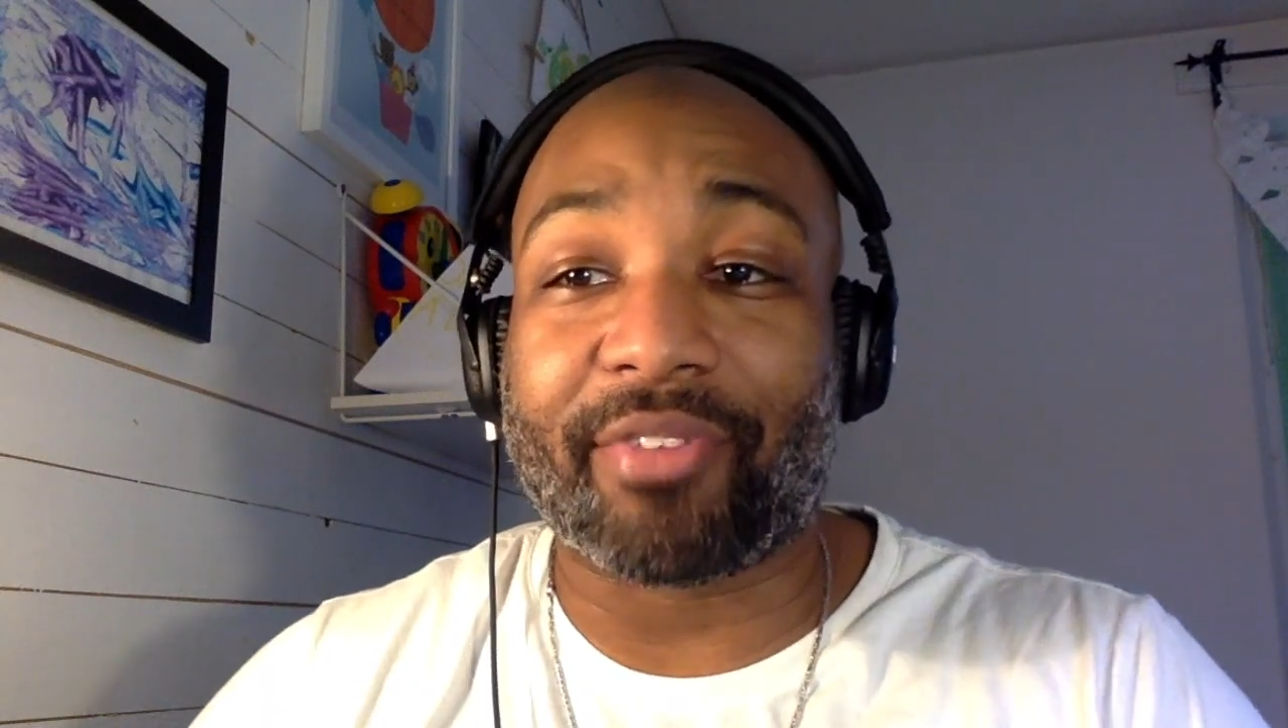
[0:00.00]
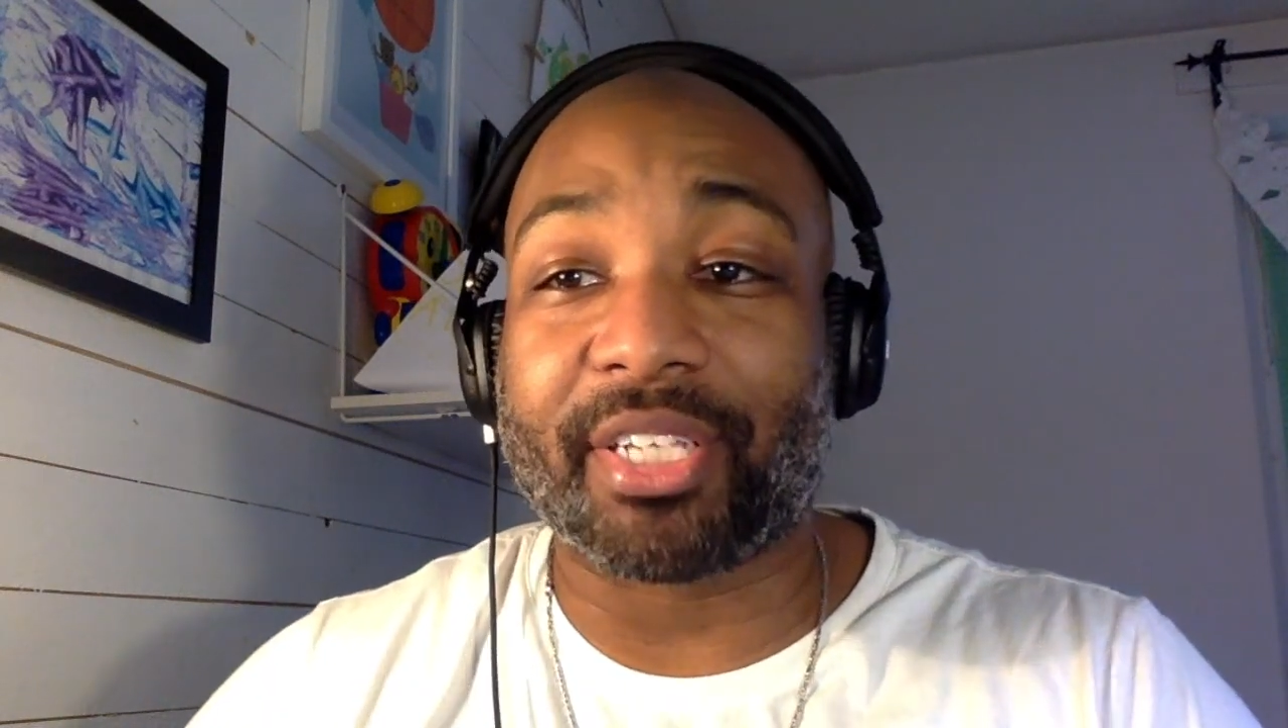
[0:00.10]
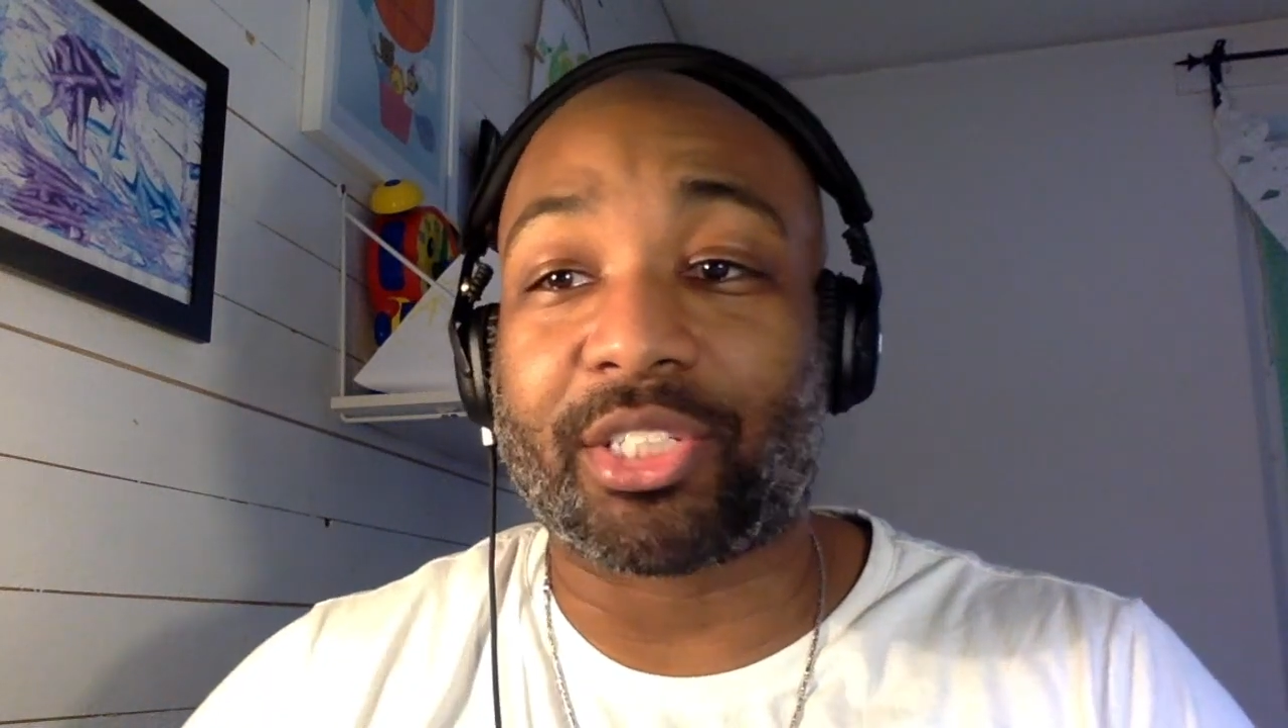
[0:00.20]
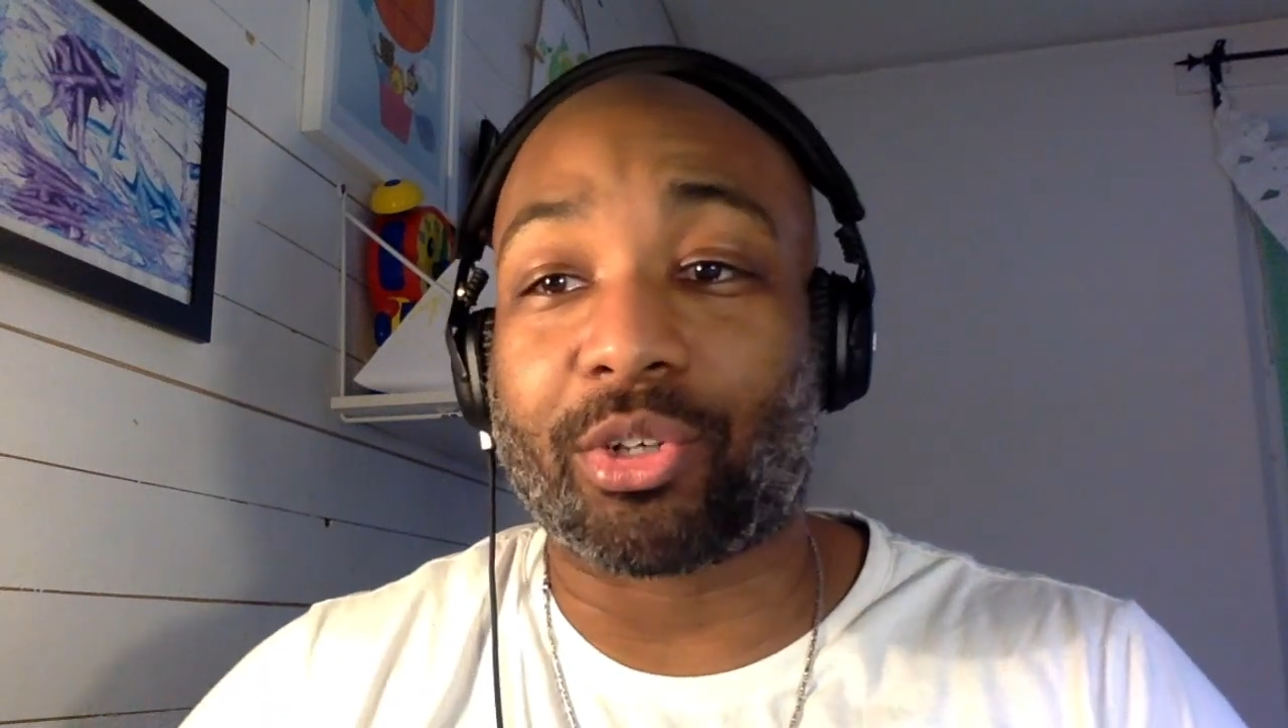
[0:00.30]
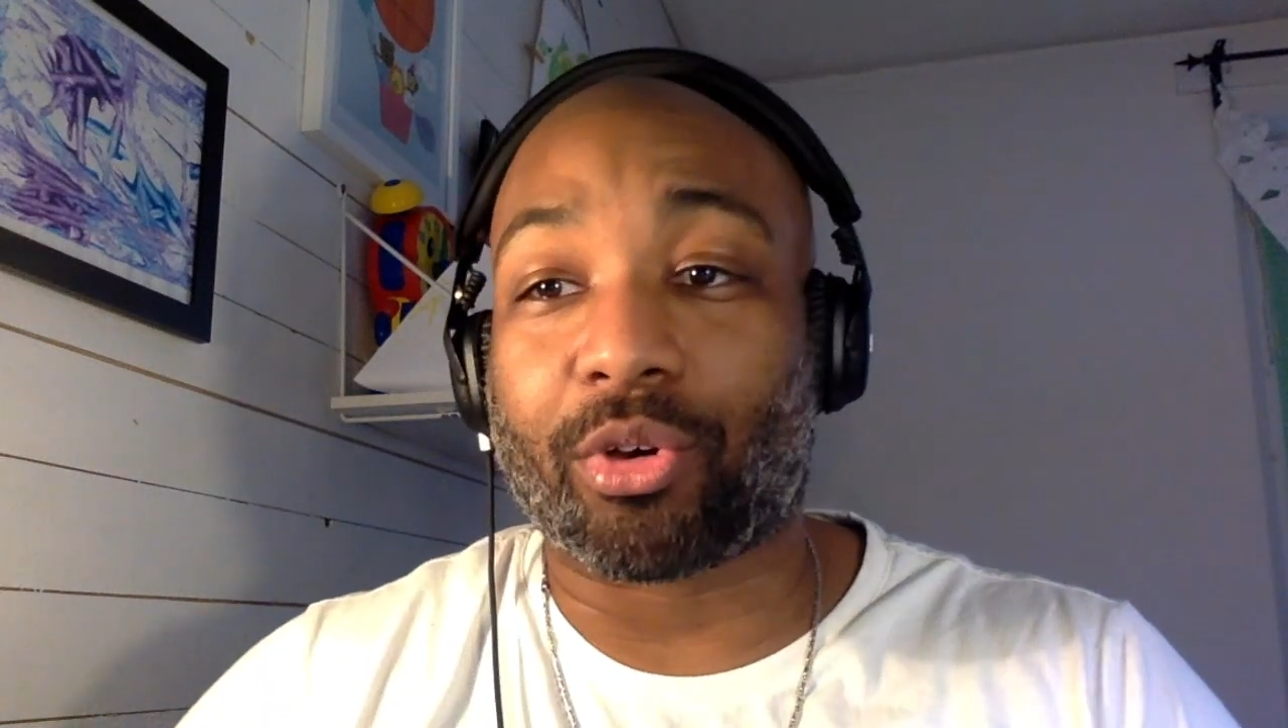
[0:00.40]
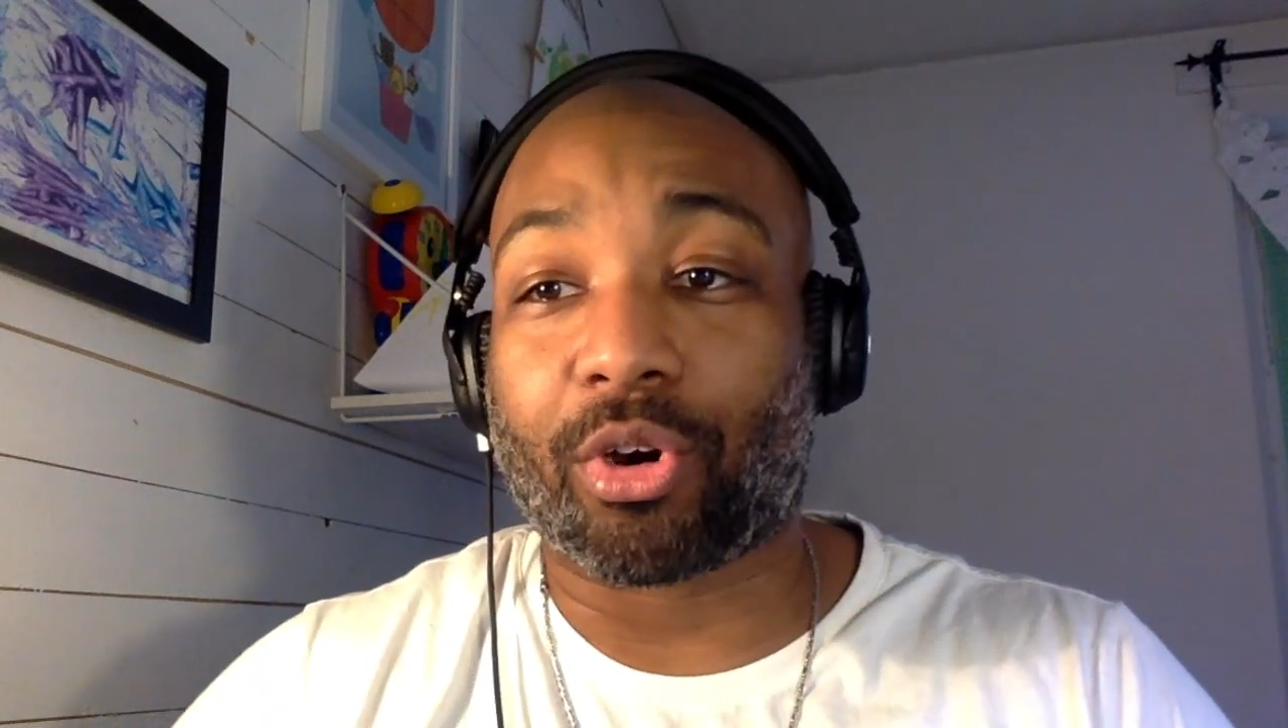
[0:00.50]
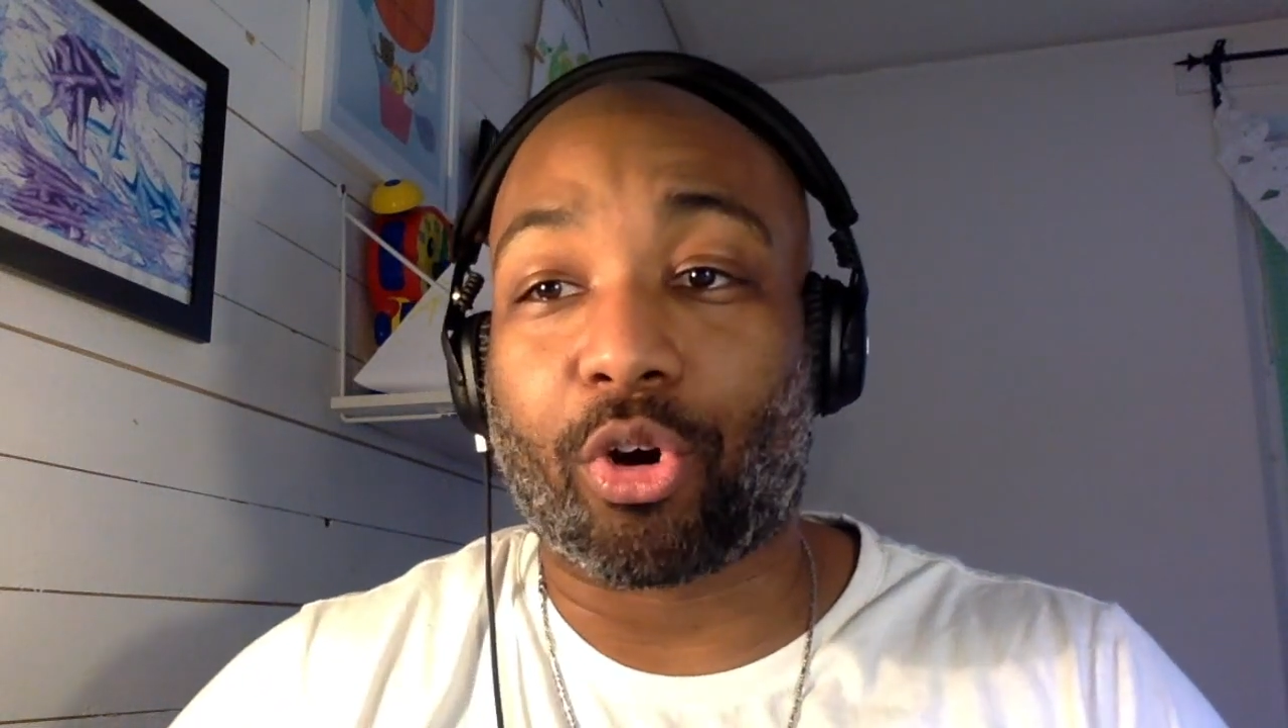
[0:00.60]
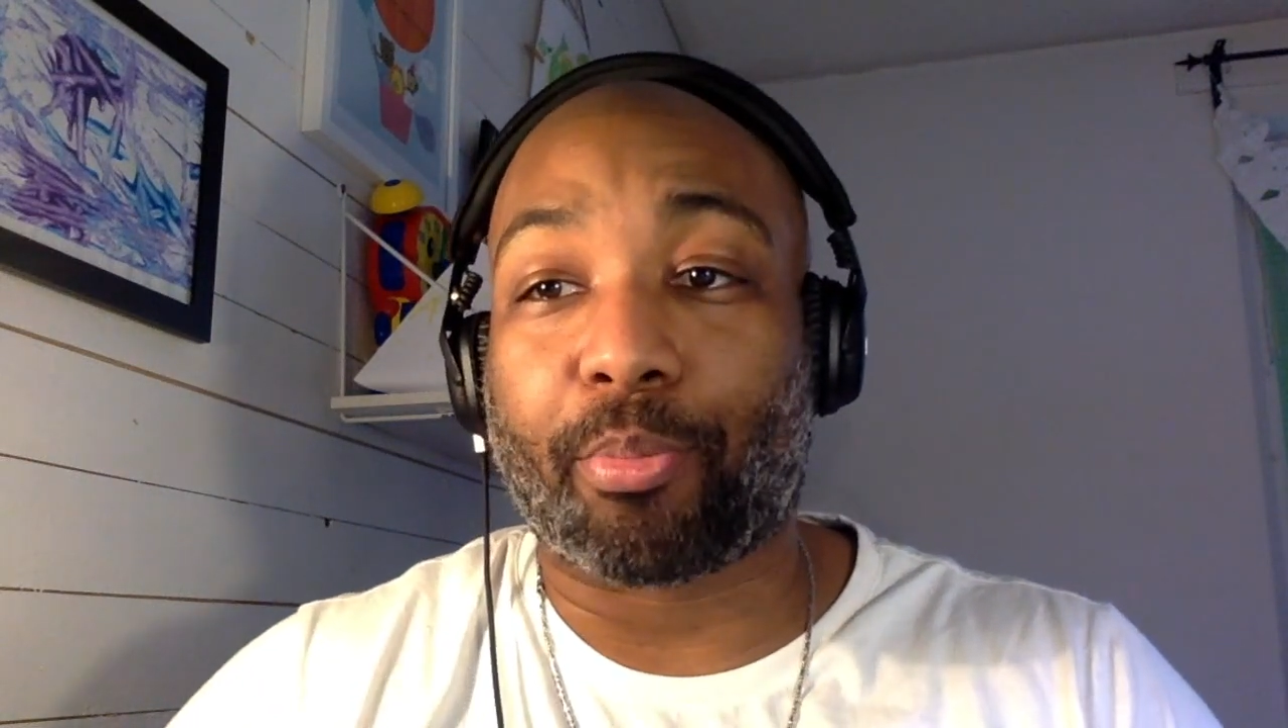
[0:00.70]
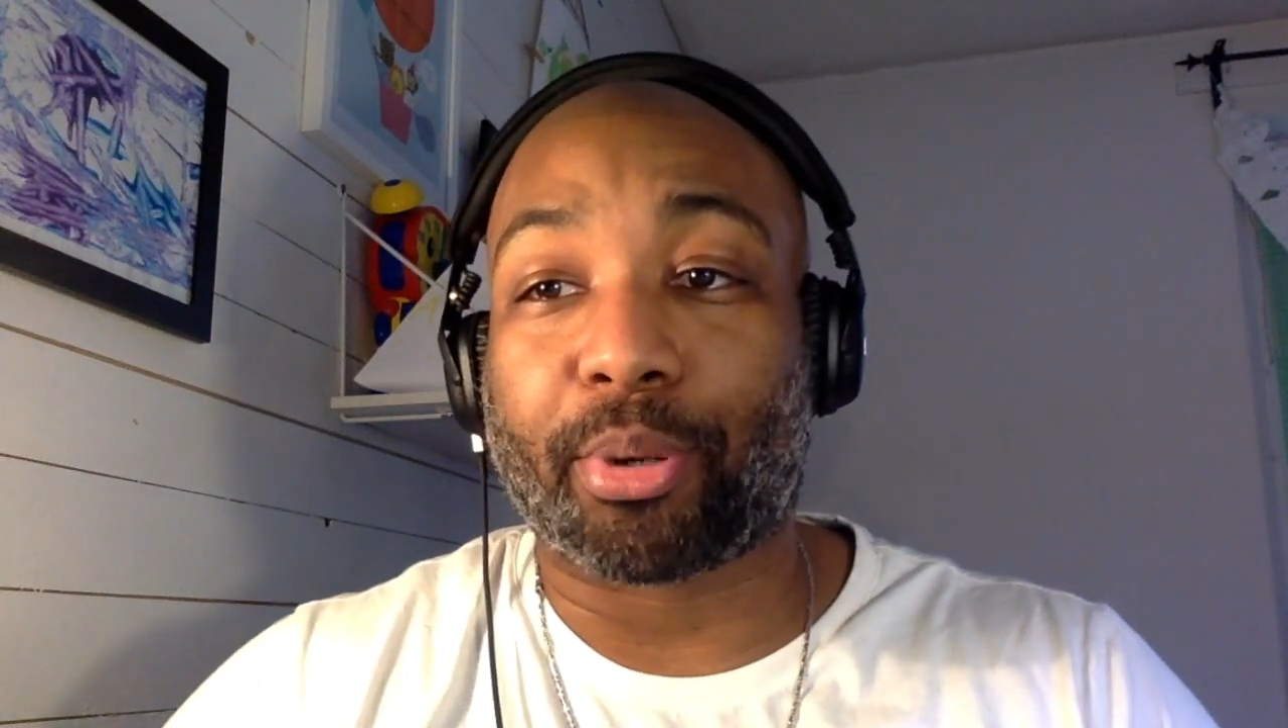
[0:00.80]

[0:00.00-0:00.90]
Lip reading: Visor och